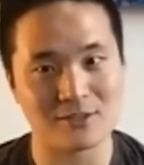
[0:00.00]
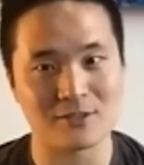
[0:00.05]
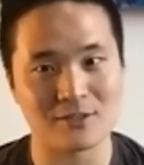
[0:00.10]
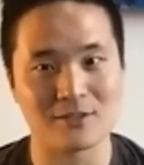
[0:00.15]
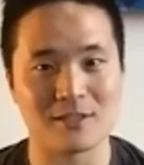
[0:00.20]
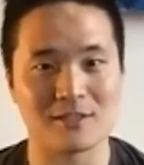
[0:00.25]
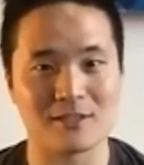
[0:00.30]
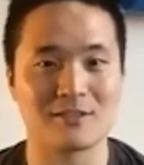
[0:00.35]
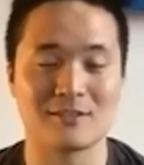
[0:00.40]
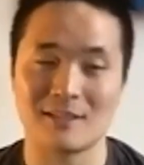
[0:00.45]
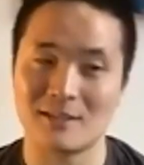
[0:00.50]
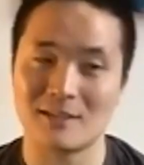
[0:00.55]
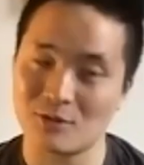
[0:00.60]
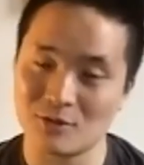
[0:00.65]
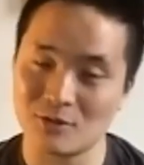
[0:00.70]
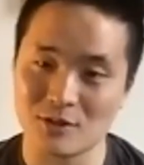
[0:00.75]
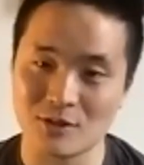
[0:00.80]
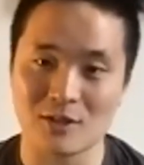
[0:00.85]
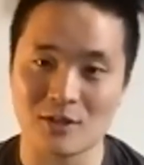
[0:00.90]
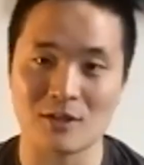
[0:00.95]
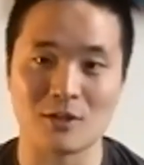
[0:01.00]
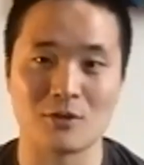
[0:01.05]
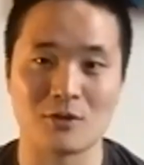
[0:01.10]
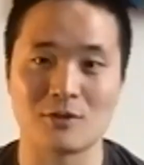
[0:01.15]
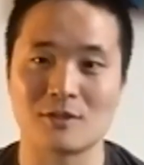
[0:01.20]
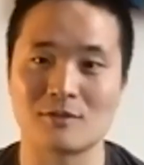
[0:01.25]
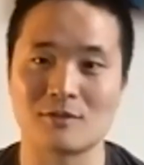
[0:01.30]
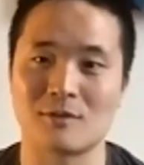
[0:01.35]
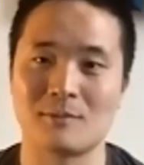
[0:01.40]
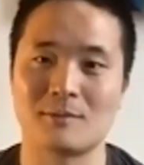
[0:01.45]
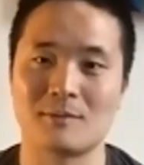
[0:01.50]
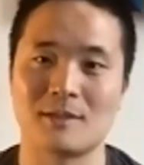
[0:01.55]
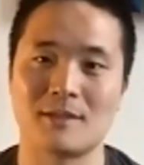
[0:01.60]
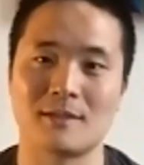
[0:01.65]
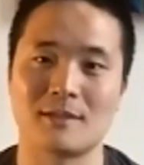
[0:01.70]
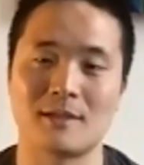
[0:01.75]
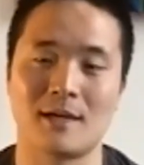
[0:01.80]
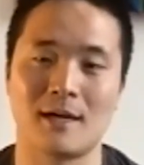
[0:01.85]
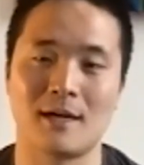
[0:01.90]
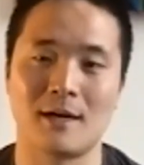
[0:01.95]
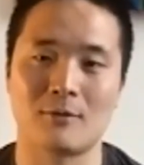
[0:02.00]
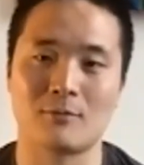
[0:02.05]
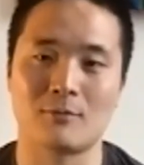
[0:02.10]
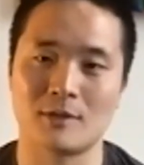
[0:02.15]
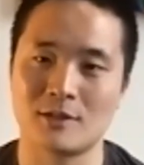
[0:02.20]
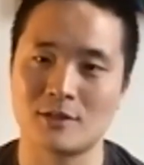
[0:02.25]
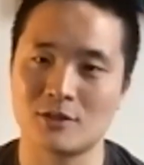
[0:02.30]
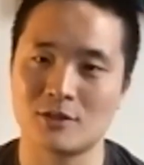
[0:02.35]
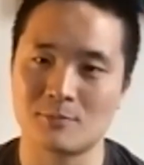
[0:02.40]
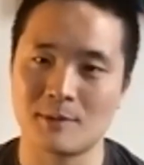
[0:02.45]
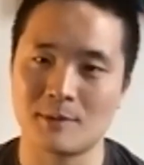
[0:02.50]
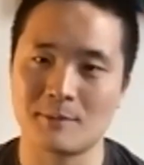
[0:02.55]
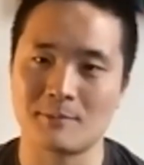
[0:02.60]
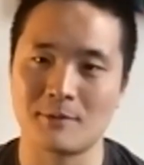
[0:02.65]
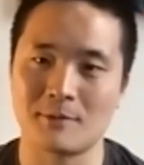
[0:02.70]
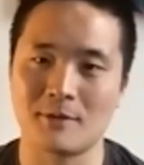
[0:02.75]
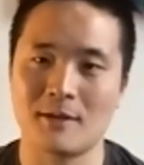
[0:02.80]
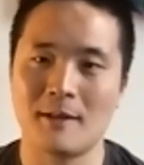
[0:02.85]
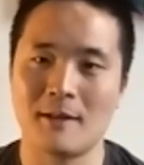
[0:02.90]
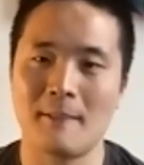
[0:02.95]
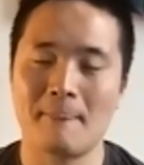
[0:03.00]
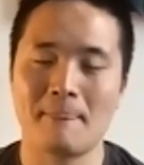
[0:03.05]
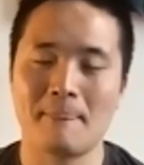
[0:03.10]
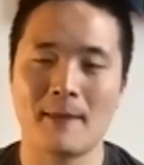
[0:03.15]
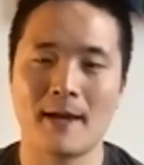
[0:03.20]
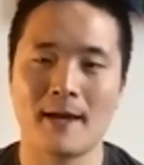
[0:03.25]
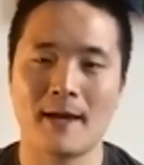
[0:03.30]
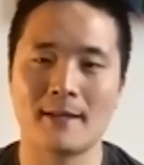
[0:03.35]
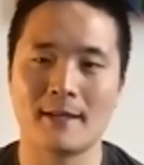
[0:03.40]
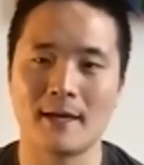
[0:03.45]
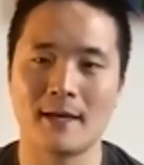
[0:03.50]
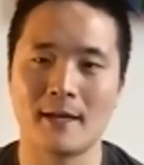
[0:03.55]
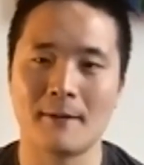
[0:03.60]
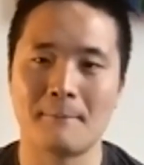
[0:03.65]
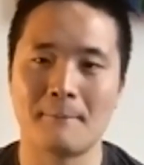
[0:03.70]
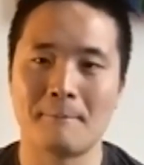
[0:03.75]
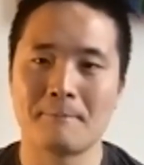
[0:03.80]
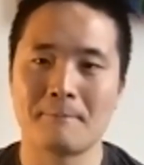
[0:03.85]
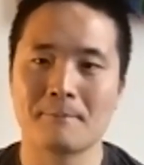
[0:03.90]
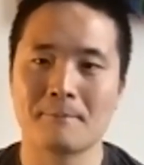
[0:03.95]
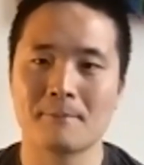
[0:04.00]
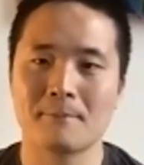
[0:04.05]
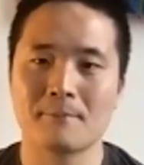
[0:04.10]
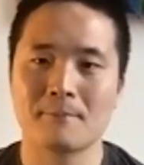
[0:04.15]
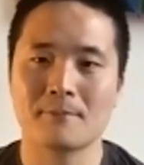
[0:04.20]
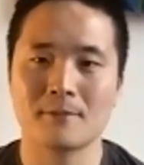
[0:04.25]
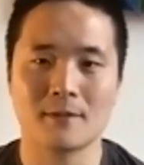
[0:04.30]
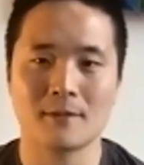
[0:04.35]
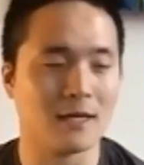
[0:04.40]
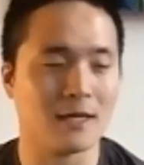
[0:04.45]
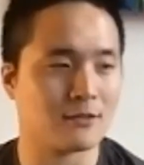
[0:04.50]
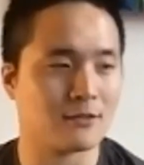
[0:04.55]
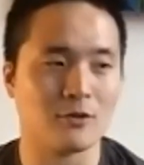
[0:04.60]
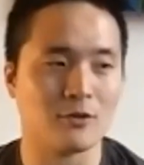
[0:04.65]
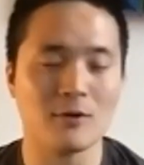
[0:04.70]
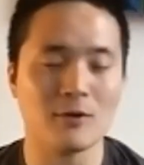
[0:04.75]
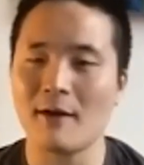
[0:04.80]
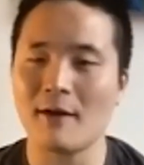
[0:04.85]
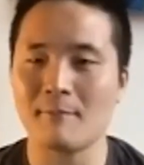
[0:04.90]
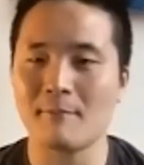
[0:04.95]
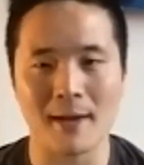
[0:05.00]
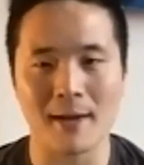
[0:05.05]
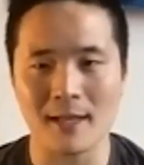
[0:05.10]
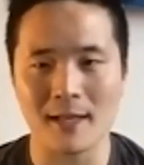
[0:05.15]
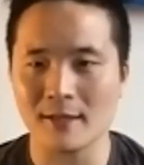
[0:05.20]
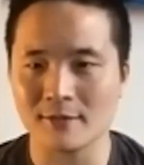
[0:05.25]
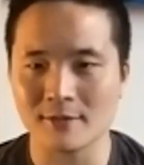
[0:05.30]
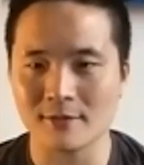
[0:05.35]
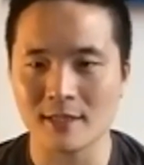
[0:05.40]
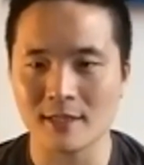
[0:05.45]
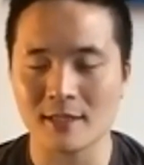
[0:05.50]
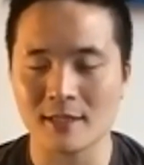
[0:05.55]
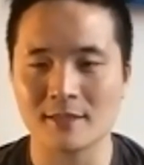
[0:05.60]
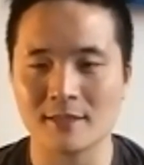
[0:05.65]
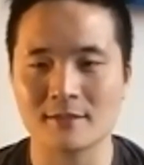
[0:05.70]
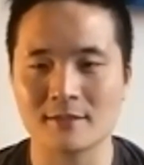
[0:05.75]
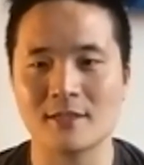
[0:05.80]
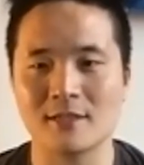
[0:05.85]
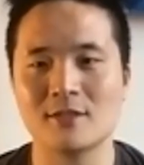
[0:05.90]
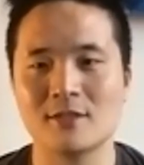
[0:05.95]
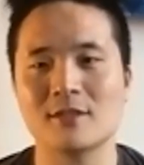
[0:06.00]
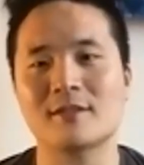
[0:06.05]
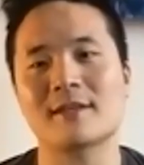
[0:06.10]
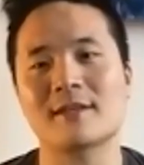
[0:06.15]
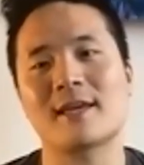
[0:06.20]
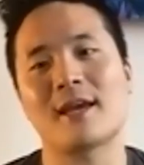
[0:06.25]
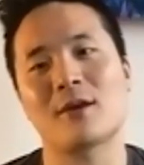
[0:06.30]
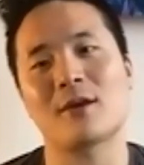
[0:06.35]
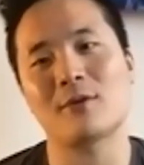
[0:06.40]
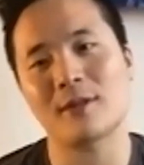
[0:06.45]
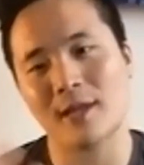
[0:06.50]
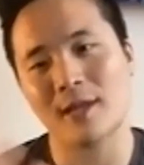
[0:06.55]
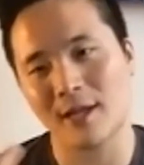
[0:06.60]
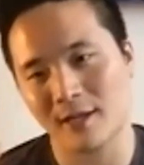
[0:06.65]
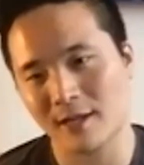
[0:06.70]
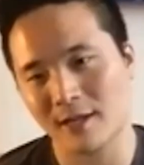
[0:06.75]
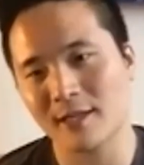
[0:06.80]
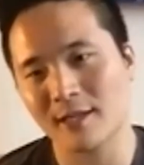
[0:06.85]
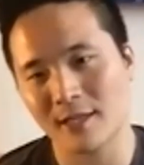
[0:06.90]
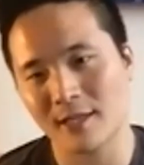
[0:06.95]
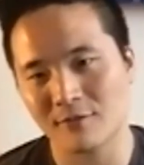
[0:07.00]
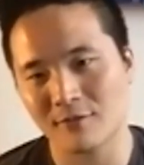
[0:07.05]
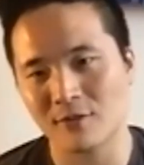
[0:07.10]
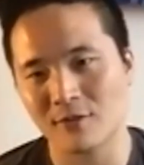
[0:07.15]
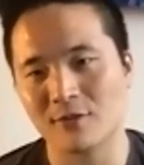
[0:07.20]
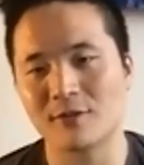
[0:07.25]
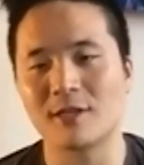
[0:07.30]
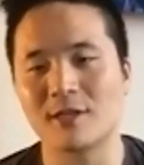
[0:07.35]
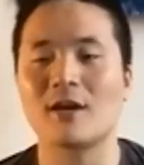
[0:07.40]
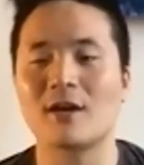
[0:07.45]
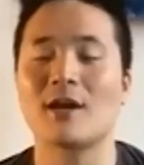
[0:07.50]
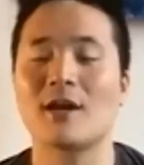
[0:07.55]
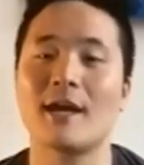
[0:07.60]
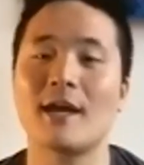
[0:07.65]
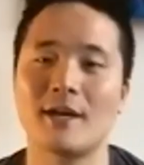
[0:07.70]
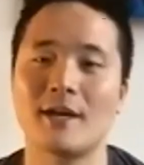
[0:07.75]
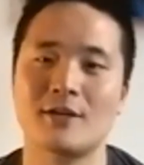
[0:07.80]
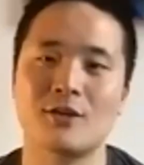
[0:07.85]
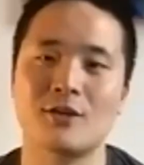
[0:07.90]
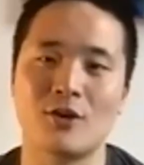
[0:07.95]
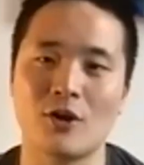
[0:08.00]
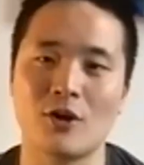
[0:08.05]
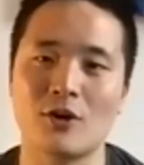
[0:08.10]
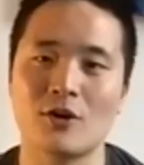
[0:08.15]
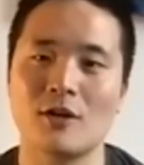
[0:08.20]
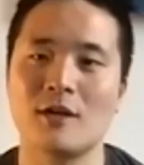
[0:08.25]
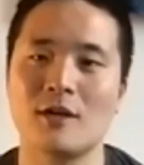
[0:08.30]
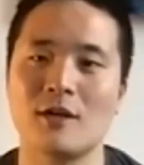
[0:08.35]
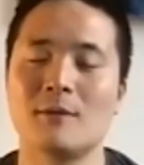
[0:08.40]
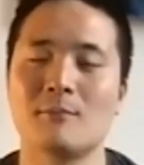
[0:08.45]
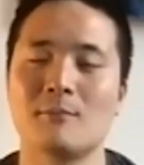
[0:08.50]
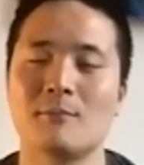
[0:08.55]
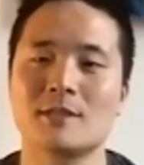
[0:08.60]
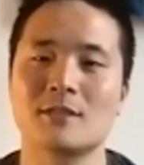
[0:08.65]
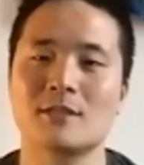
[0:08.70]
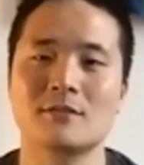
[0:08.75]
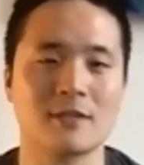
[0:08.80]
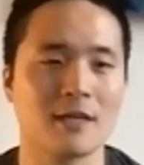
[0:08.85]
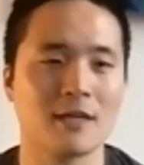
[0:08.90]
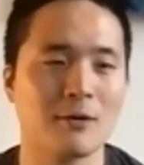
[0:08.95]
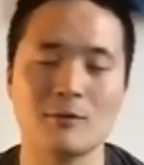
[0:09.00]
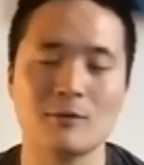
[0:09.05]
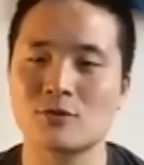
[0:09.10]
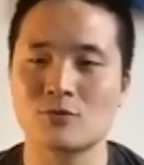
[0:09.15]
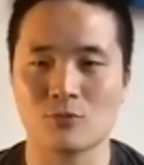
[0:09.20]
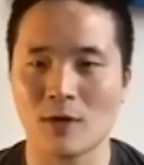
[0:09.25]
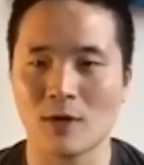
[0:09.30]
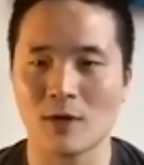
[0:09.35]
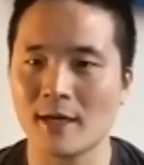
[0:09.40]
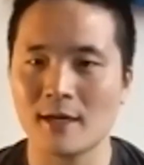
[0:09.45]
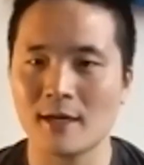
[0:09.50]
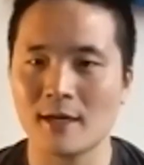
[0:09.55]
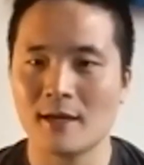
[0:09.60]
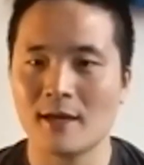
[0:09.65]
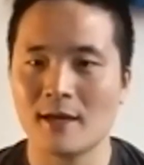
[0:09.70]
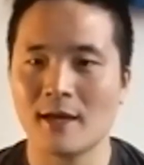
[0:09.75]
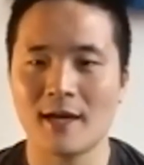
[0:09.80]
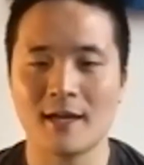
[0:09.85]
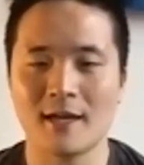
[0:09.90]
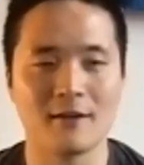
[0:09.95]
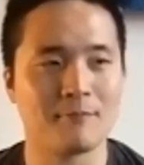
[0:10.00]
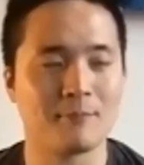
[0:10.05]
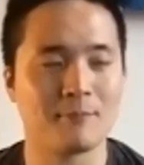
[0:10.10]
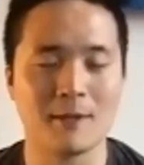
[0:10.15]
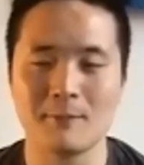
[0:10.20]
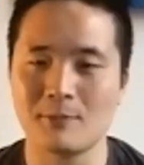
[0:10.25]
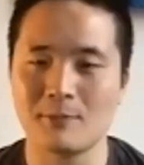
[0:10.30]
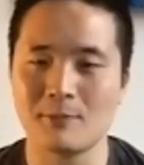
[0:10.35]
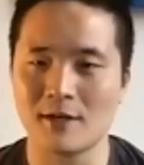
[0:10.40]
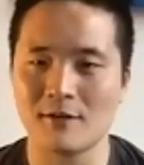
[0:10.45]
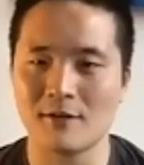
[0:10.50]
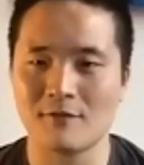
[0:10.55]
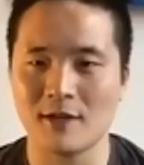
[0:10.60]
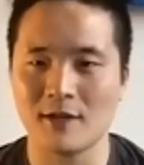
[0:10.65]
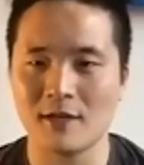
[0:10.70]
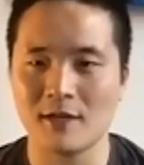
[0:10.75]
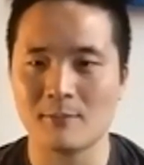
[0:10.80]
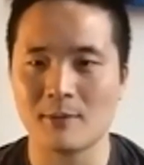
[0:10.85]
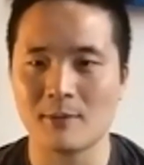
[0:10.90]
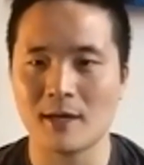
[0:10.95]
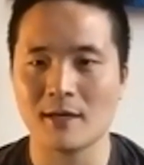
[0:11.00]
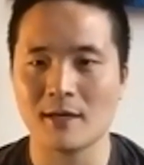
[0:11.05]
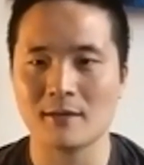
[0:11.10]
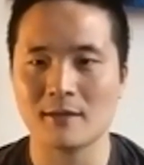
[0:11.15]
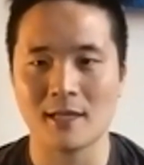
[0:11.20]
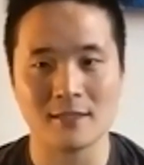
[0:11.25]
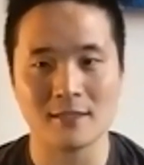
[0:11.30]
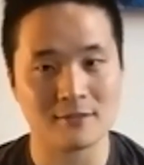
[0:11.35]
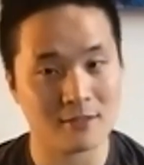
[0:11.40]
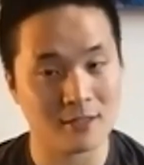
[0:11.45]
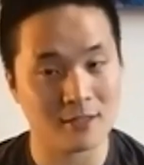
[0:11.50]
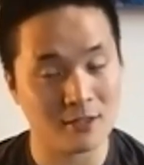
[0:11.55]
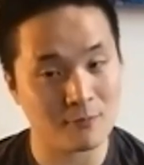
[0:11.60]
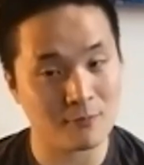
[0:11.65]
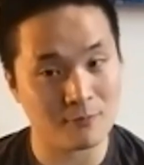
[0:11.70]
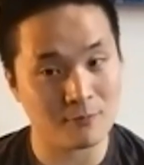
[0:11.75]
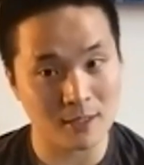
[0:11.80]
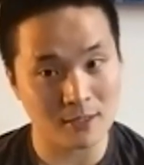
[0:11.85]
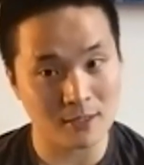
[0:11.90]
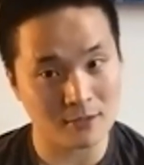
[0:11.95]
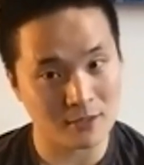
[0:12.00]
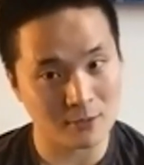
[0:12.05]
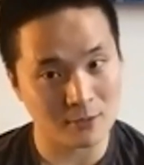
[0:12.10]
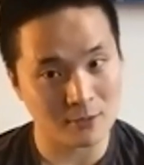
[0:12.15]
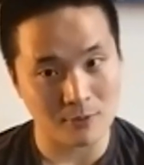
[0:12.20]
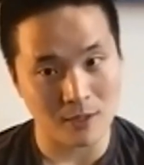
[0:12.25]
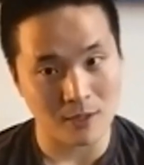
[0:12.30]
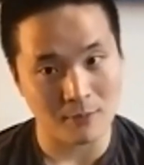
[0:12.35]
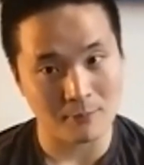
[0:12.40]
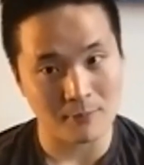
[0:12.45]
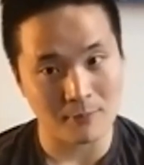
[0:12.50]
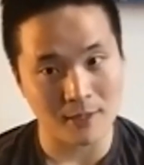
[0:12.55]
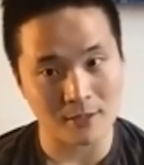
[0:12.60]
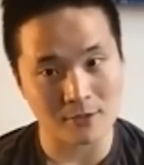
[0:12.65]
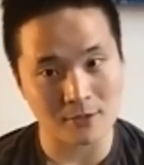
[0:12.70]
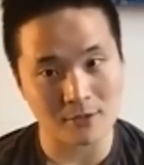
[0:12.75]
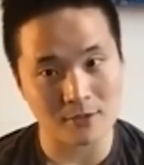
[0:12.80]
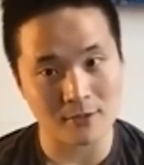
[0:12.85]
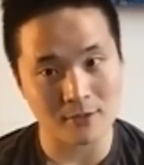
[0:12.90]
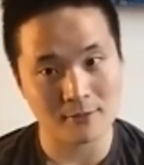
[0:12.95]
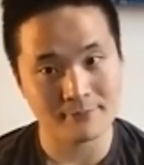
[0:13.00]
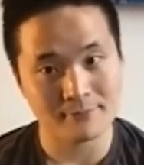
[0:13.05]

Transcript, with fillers: This is interesting. You can learn this from the religious people. And then, yeah, don't have malice in it, because then you have to carry that evil and the hate in your heart. But just say what's right, and if people get offended by it, that's their problem actually.